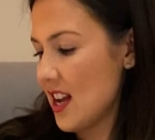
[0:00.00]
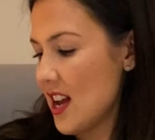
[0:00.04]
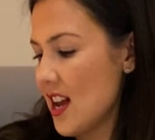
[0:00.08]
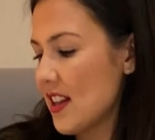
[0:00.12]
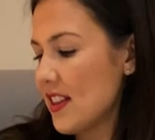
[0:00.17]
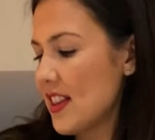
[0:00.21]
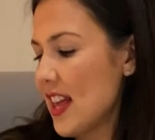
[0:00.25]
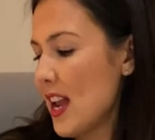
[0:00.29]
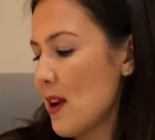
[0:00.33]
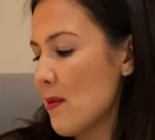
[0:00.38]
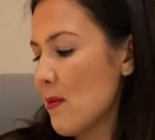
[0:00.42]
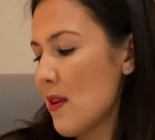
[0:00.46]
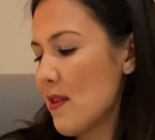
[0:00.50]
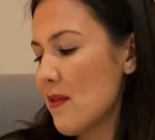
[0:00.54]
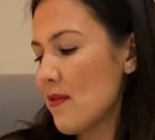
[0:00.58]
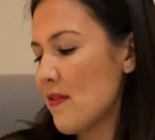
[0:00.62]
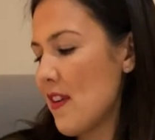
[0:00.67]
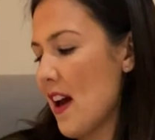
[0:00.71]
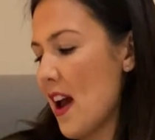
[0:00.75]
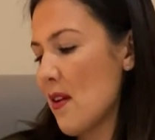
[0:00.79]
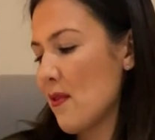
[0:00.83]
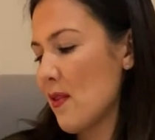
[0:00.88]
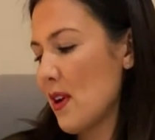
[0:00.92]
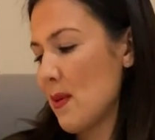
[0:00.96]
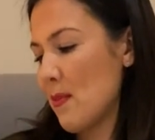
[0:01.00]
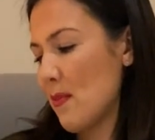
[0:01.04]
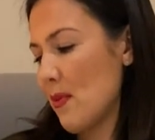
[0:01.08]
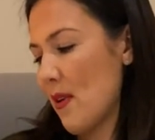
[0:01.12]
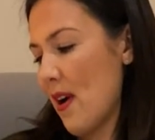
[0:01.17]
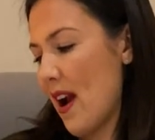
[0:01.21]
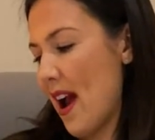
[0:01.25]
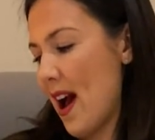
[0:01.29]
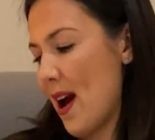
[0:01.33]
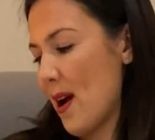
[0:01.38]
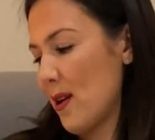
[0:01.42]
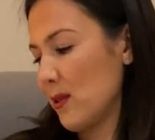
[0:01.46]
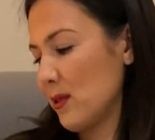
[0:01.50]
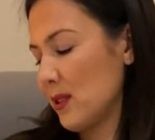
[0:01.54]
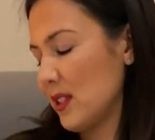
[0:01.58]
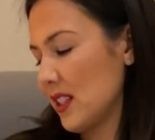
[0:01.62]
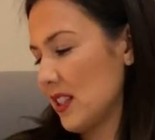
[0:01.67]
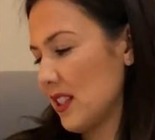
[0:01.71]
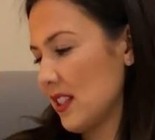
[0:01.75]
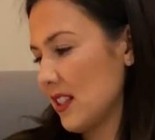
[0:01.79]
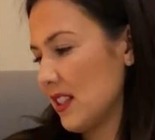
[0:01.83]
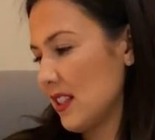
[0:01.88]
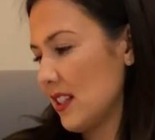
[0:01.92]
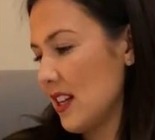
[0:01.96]
They were very proud.
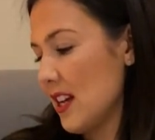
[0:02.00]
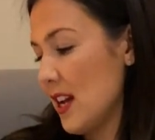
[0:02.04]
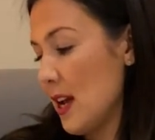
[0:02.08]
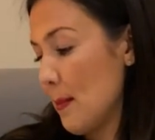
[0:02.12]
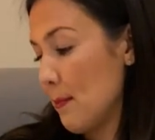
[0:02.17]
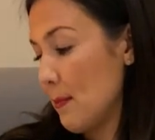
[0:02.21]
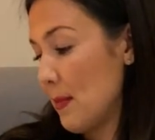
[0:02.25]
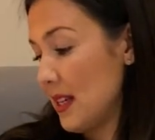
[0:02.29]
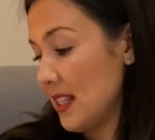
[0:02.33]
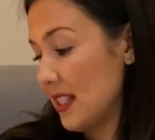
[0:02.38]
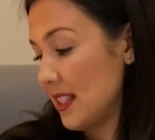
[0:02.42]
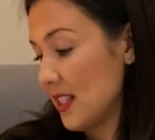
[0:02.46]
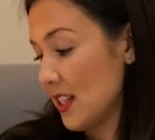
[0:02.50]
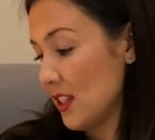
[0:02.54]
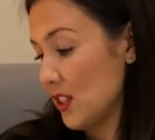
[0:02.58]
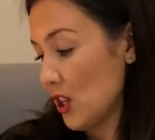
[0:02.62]
Mr.